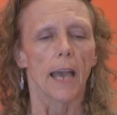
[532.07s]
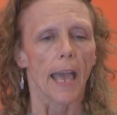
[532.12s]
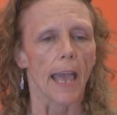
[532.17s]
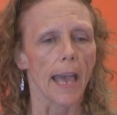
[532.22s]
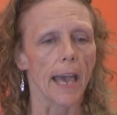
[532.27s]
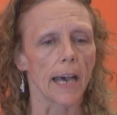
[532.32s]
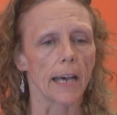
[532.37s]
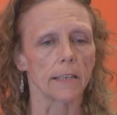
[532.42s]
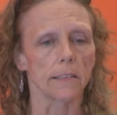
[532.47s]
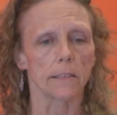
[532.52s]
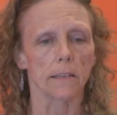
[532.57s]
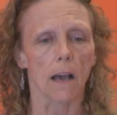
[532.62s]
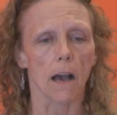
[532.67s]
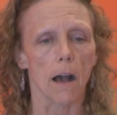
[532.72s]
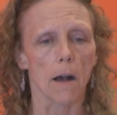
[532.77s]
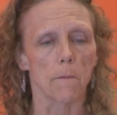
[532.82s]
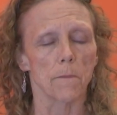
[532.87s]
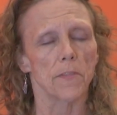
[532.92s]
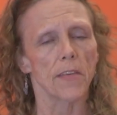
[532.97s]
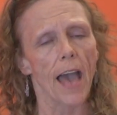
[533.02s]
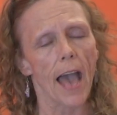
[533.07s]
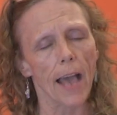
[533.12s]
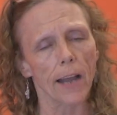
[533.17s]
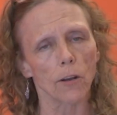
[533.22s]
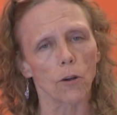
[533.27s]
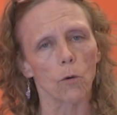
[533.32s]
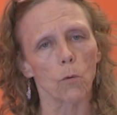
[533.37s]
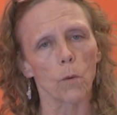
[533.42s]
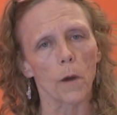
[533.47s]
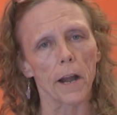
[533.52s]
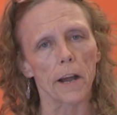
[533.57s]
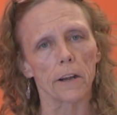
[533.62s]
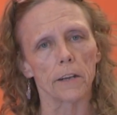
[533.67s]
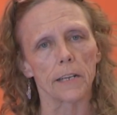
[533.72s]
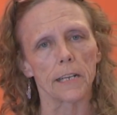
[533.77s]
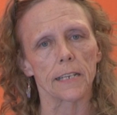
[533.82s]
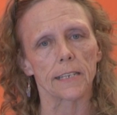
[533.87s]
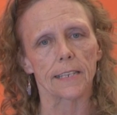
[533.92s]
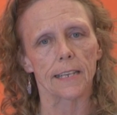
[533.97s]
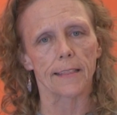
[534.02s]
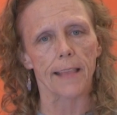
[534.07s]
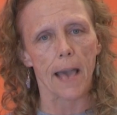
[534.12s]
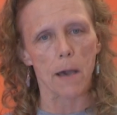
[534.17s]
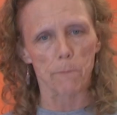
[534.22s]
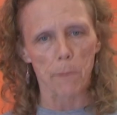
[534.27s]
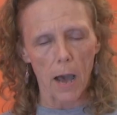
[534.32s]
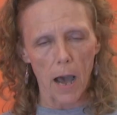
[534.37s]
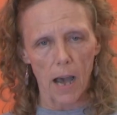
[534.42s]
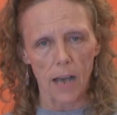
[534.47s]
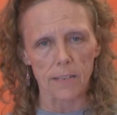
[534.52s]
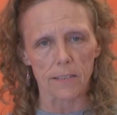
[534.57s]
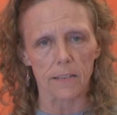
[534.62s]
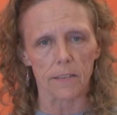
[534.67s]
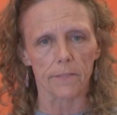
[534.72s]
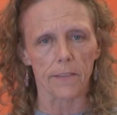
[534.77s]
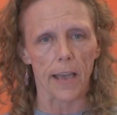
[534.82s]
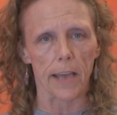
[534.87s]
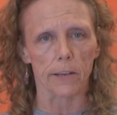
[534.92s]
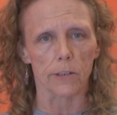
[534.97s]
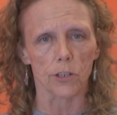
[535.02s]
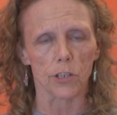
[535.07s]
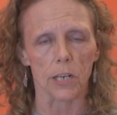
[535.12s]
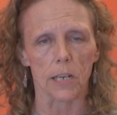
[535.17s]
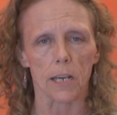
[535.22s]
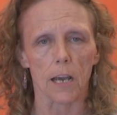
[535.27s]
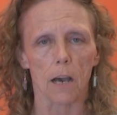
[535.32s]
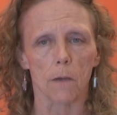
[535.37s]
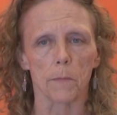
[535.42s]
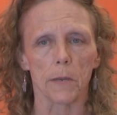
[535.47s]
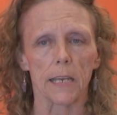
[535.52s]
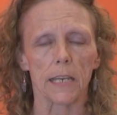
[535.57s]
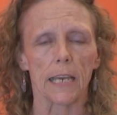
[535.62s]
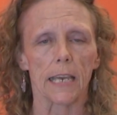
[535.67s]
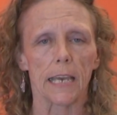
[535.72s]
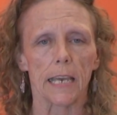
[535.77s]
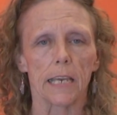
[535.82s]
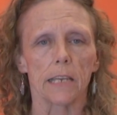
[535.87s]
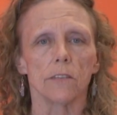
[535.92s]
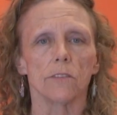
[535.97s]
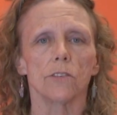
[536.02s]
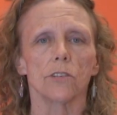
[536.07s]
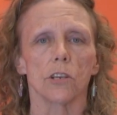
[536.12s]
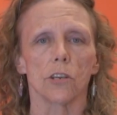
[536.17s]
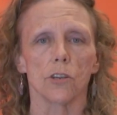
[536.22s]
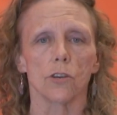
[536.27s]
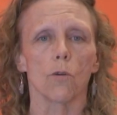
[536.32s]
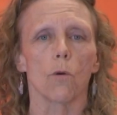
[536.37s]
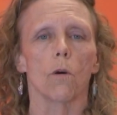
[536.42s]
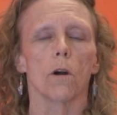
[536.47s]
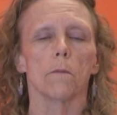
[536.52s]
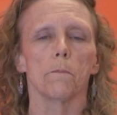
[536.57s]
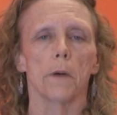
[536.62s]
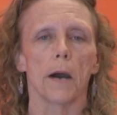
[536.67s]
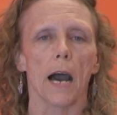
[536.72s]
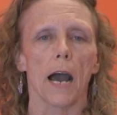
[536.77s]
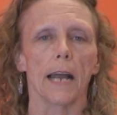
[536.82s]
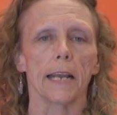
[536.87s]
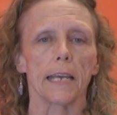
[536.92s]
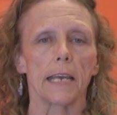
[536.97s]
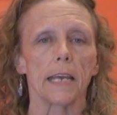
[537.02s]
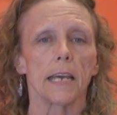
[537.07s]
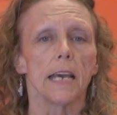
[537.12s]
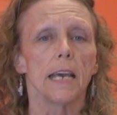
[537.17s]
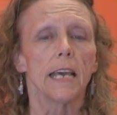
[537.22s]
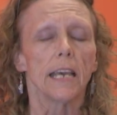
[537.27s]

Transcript: and that awareness and that positive energy coming into your body